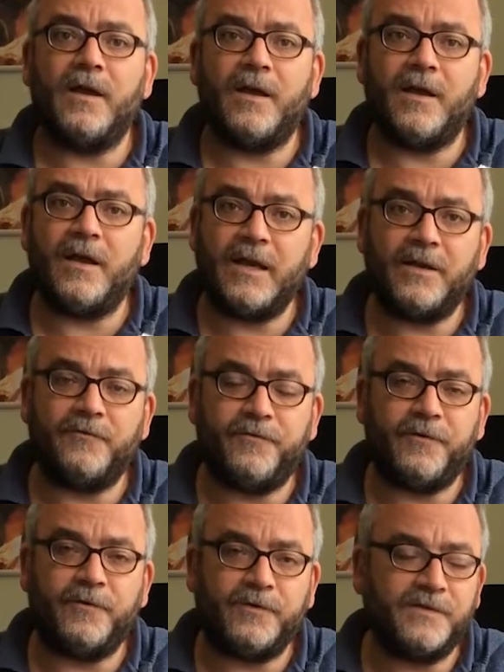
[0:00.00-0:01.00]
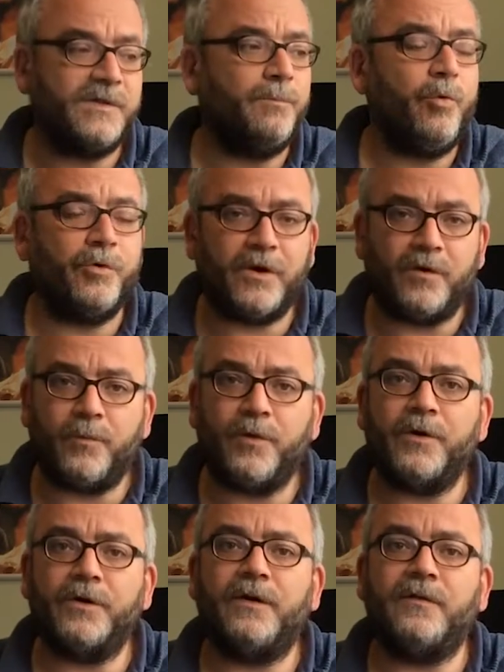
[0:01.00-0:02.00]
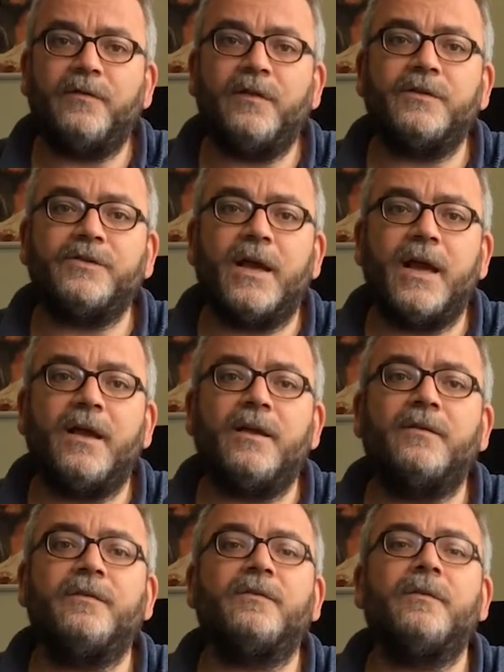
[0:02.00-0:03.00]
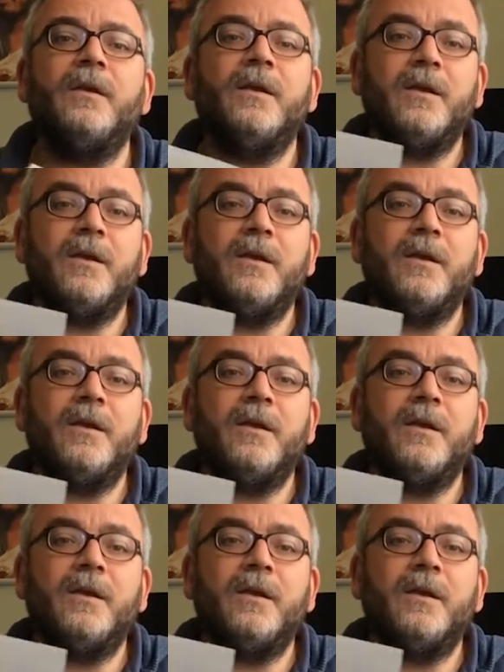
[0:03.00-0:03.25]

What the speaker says: to support our work, such as